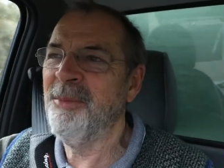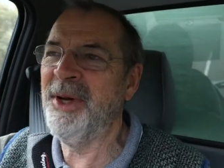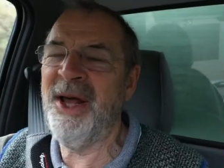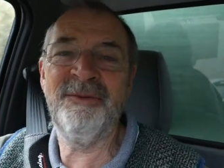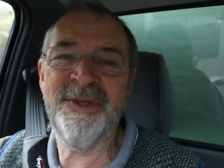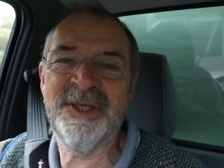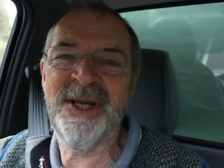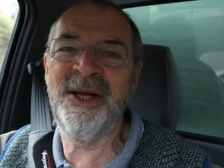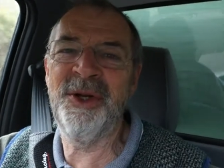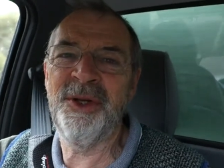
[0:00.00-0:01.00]
But I have to
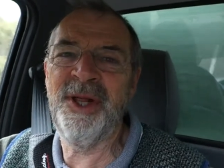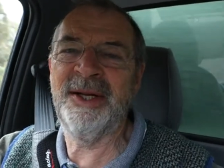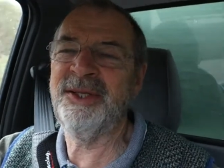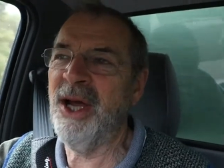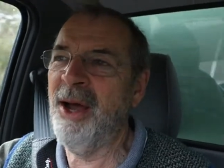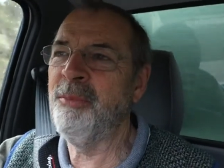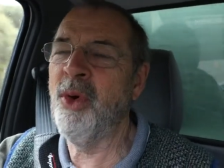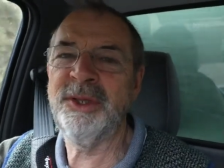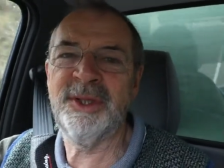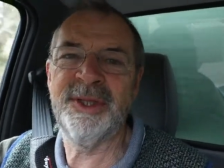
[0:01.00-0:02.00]
tell you that I
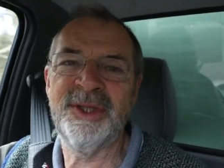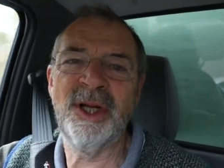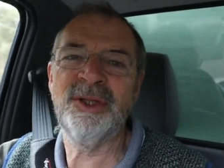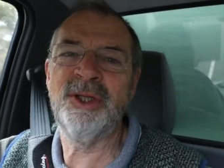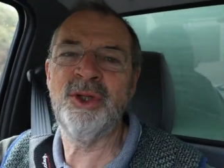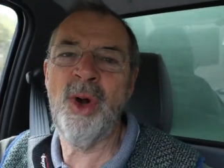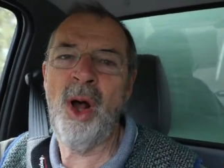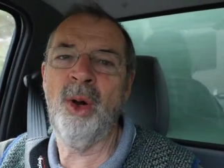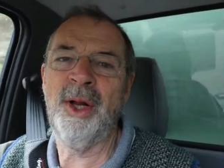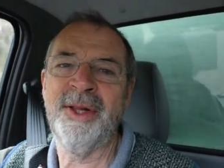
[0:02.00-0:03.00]
bought the sausage
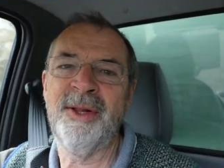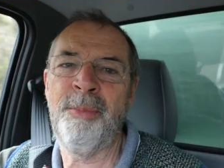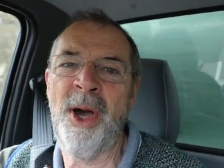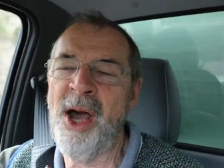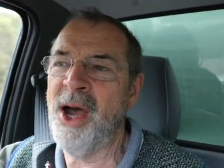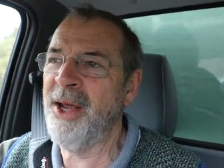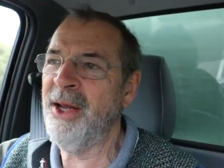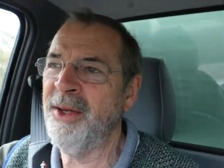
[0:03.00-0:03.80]
roll and the pie